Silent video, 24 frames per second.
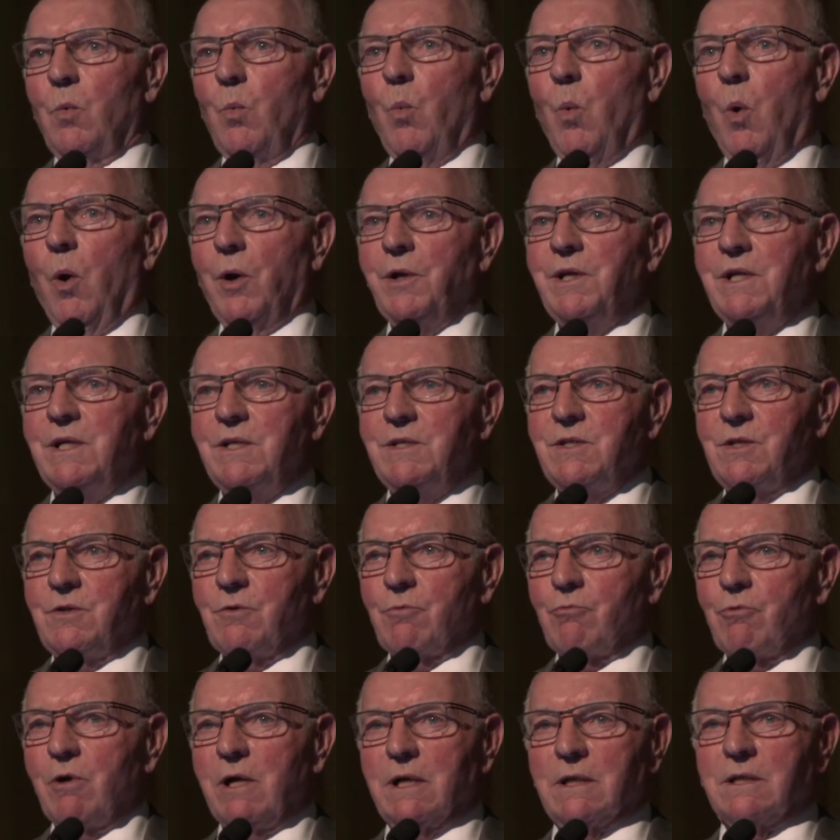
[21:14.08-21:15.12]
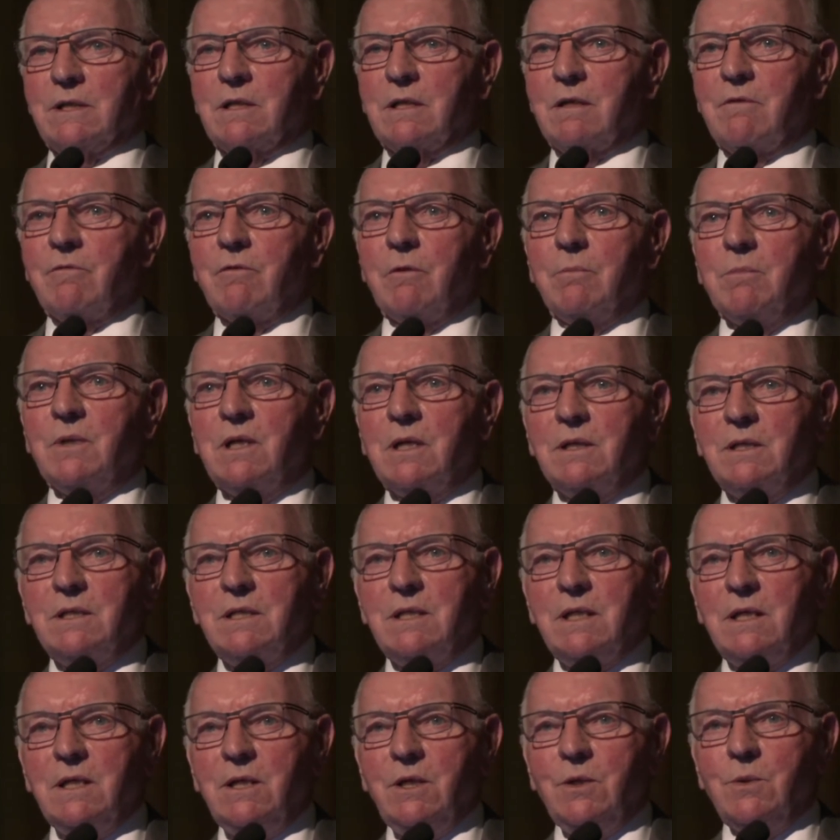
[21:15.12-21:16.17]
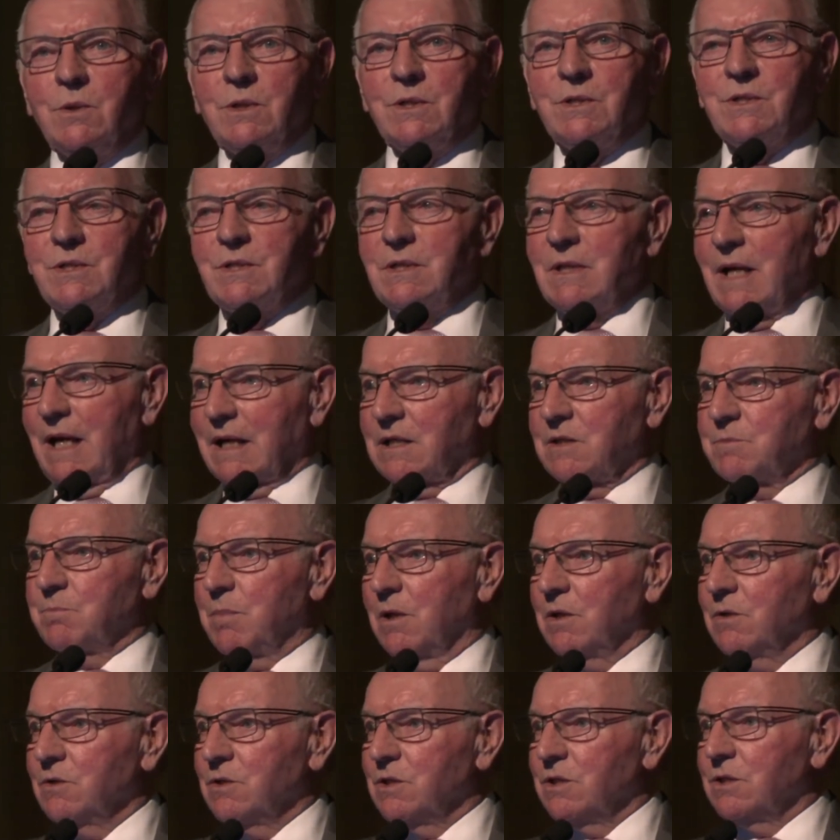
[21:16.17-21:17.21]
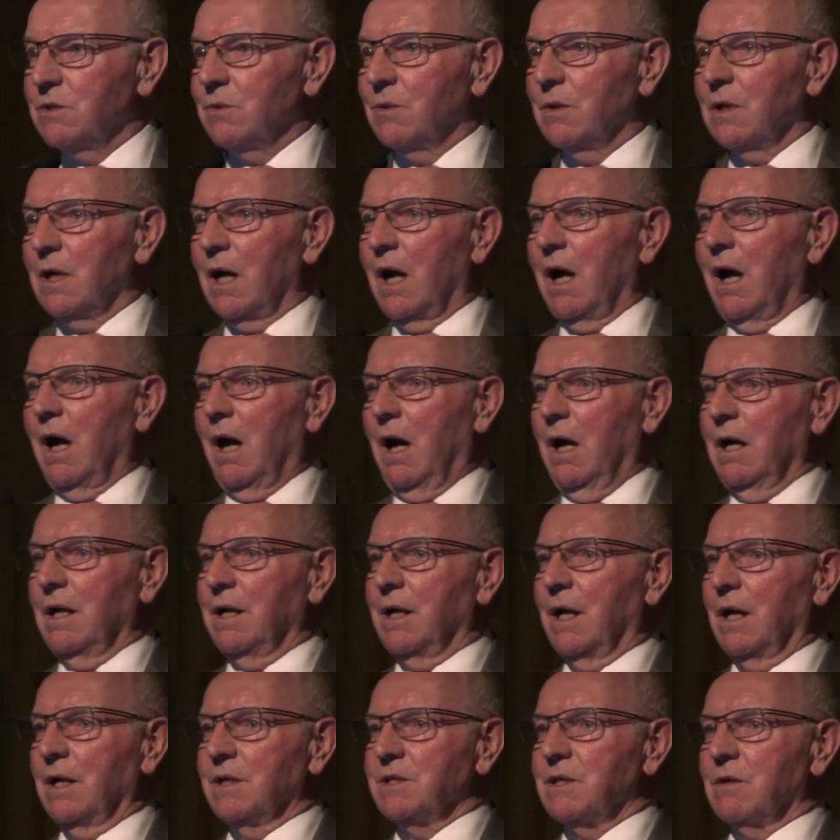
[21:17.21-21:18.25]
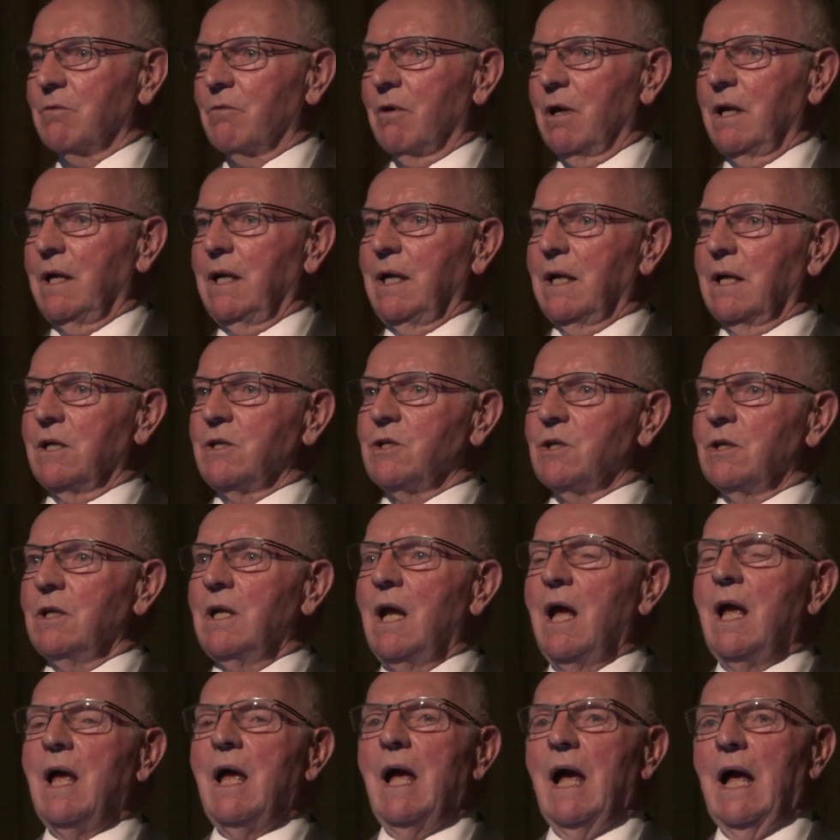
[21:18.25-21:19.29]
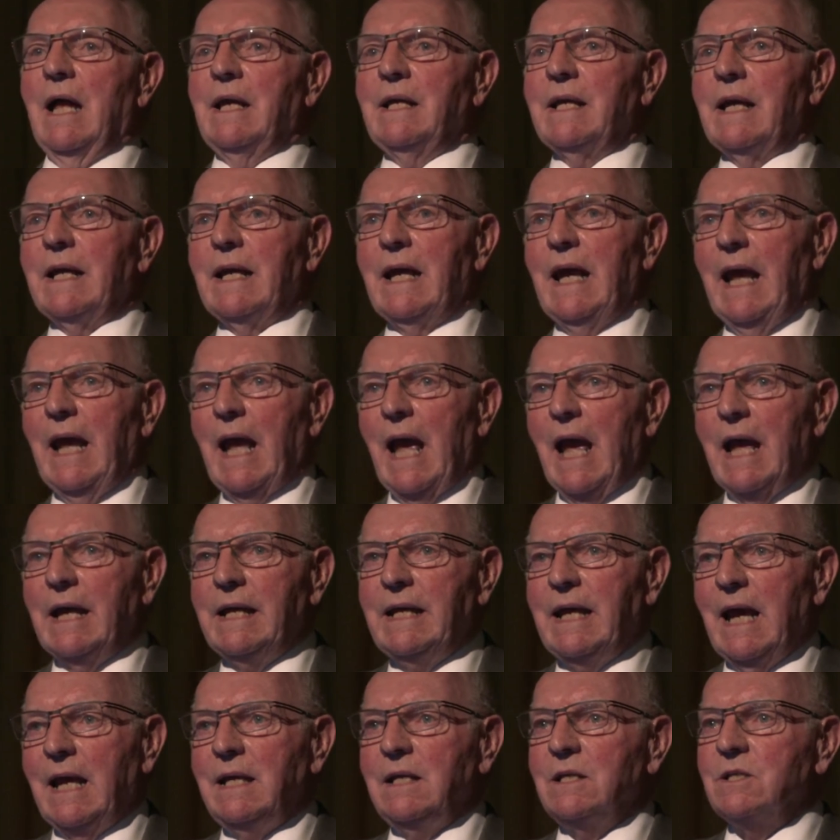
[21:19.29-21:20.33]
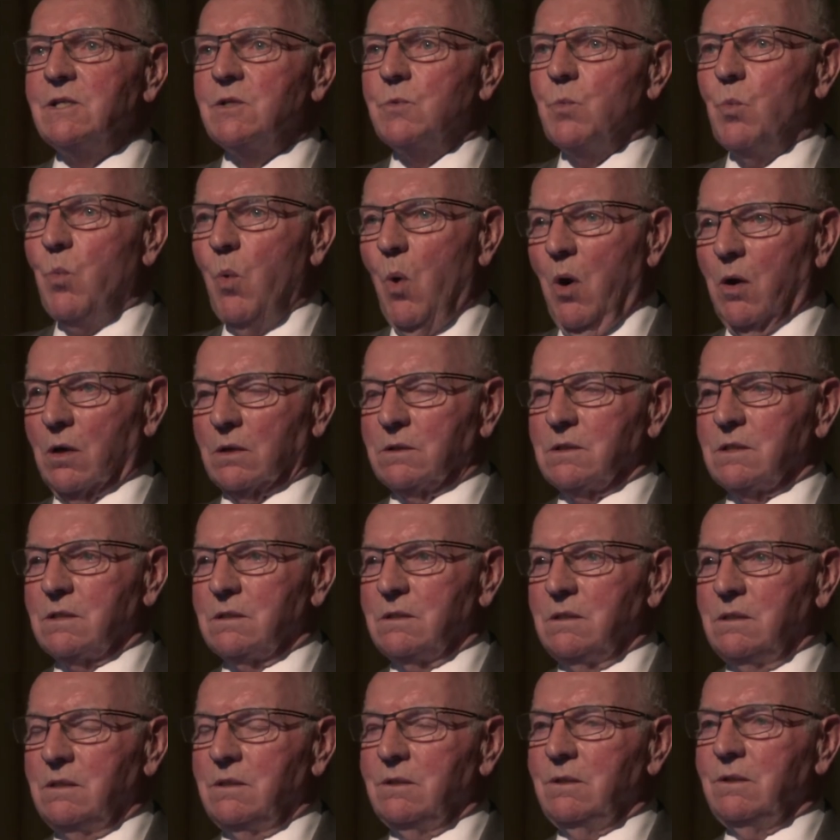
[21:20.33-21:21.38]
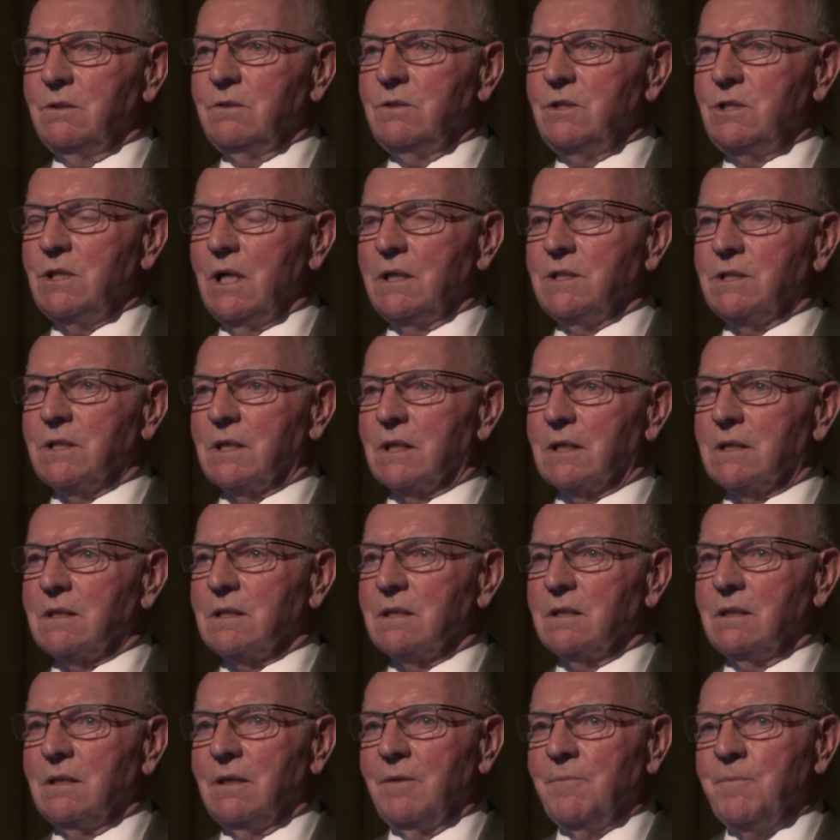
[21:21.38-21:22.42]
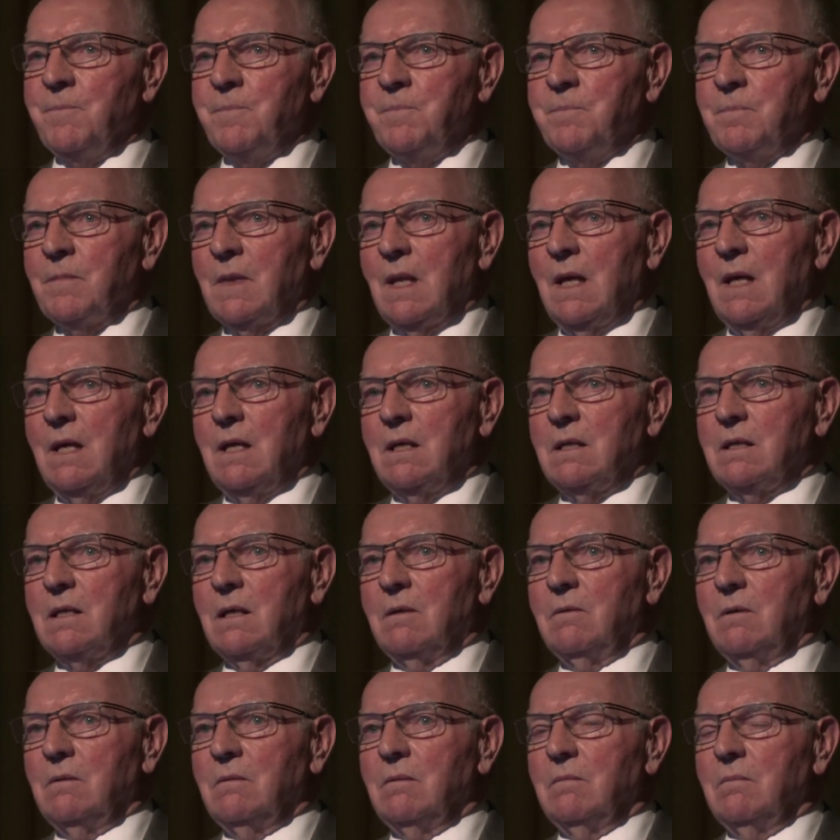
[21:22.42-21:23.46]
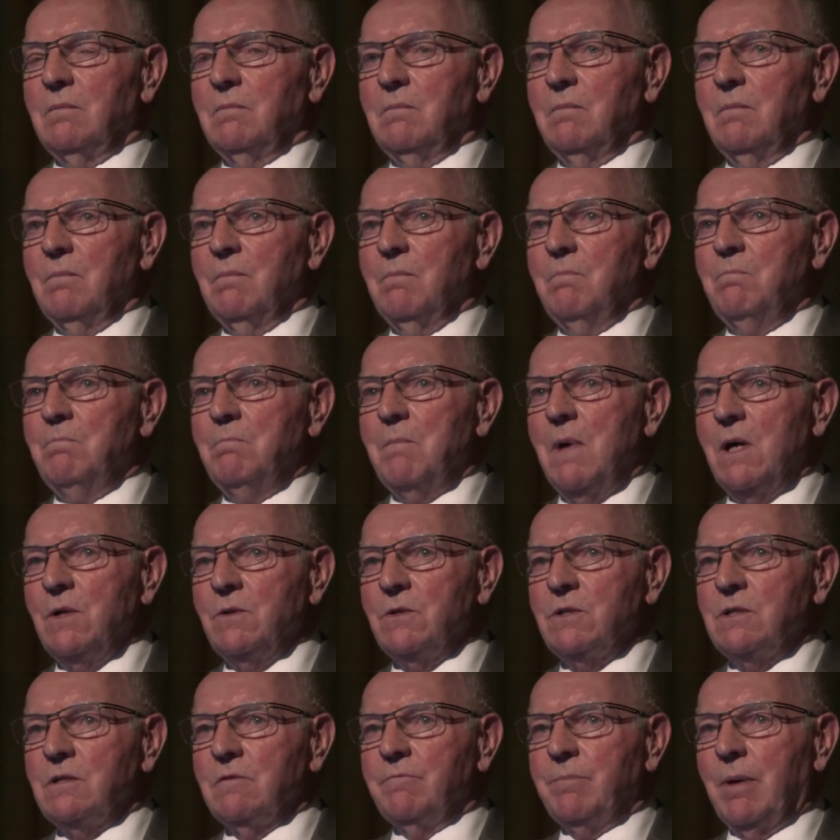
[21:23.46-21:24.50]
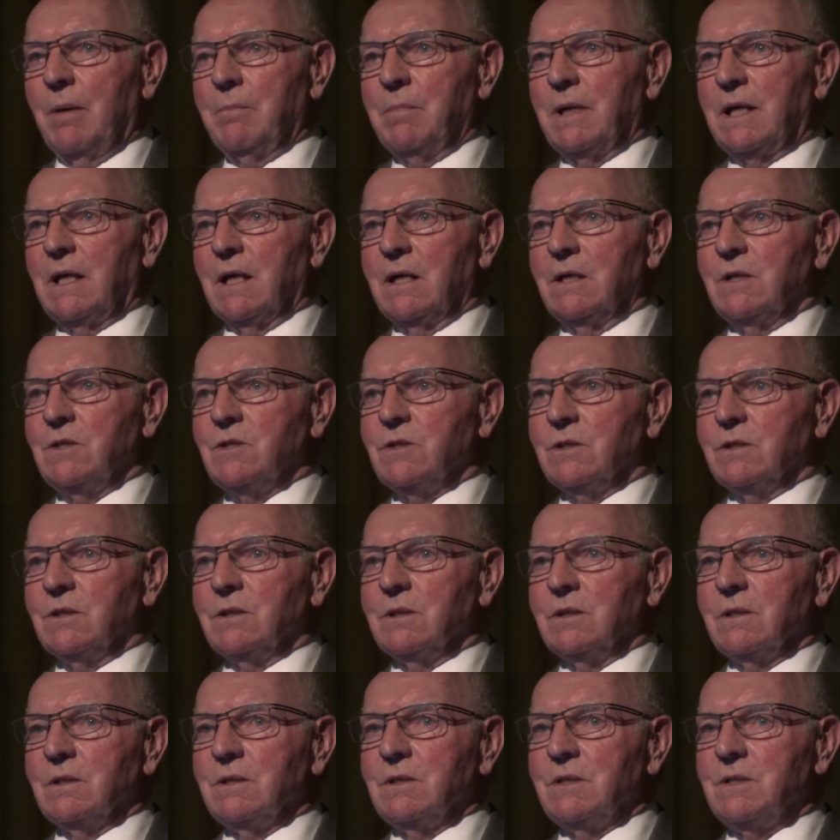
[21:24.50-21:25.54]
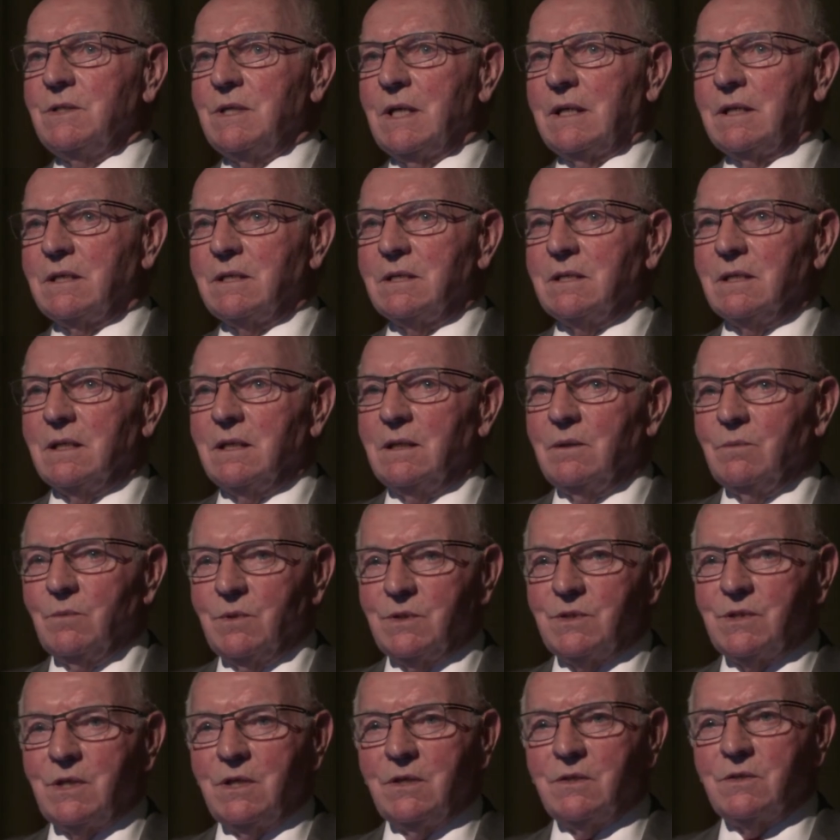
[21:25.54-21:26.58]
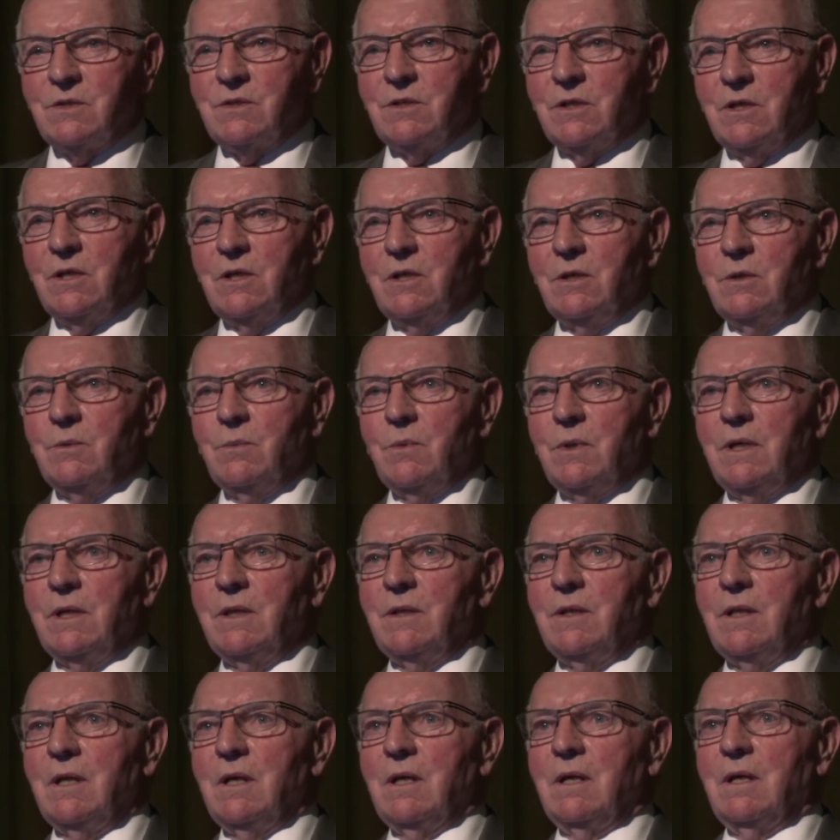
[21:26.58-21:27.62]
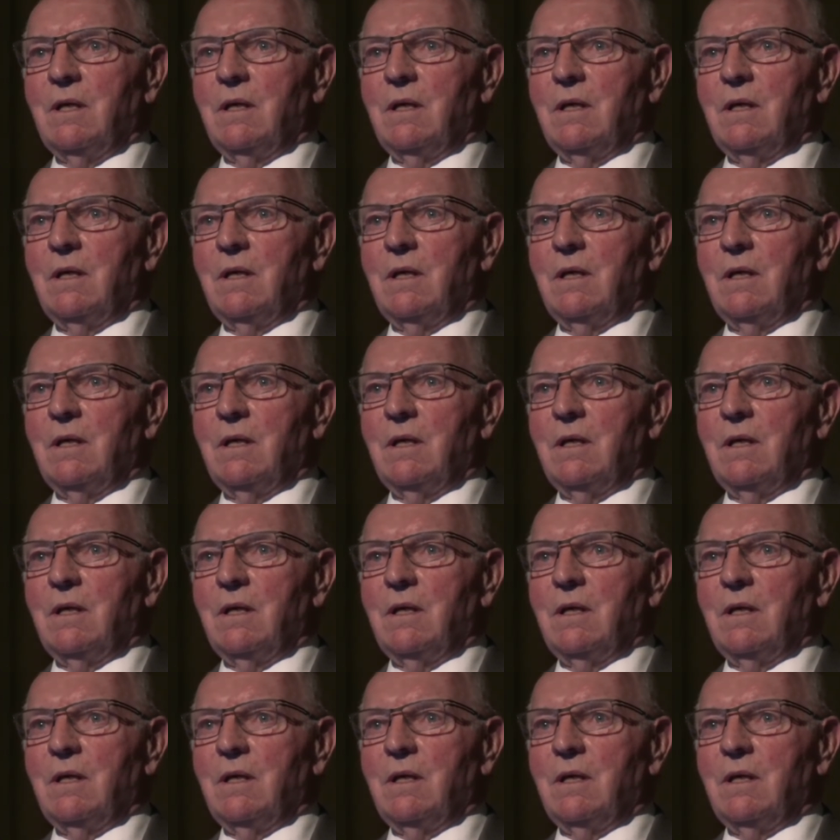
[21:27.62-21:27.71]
what is the risk from continuous exposure to an ionizing radiation, and against what do you judge it? So most of publication 60 was concerned with